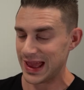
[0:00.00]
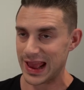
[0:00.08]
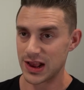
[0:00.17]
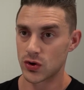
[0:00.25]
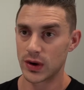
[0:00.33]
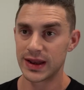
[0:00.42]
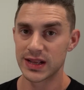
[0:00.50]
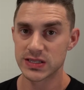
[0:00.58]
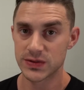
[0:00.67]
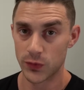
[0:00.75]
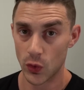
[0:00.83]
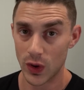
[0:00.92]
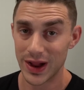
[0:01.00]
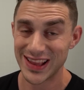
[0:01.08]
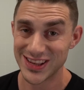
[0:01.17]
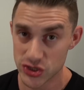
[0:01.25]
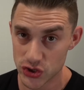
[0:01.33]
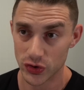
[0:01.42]
ingredients for
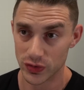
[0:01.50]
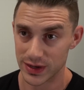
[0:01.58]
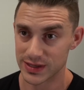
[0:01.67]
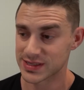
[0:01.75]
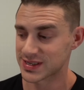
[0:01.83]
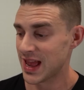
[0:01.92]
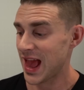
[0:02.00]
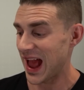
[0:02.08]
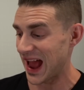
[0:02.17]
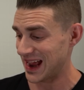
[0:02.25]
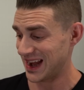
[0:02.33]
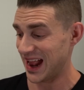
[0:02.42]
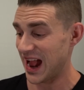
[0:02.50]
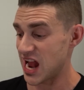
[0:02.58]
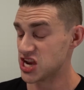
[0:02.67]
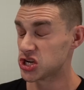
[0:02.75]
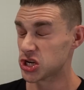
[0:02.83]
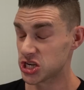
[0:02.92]
endurance, and
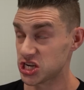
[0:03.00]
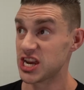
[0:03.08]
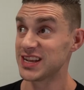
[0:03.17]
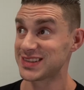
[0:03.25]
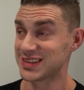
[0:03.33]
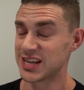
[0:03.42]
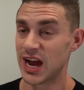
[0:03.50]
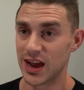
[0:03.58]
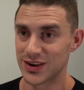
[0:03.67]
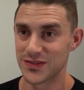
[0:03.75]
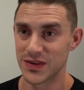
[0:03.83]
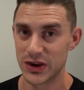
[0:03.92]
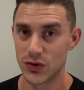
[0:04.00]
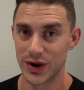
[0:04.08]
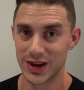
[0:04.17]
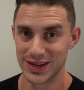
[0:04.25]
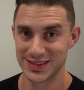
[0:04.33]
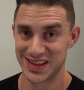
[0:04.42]
a shit ton of
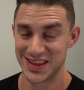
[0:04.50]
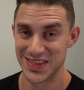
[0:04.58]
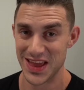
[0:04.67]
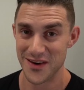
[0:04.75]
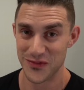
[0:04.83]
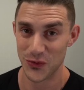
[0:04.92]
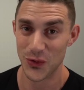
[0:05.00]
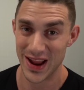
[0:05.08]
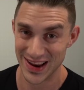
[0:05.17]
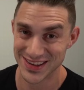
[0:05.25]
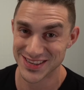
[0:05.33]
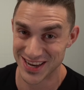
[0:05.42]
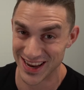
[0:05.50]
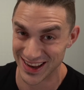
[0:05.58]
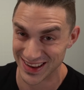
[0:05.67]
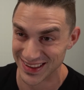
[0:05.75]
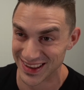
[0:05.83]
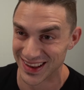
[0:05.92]
ingredients in there for
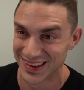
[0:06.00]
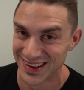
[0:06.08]
energy.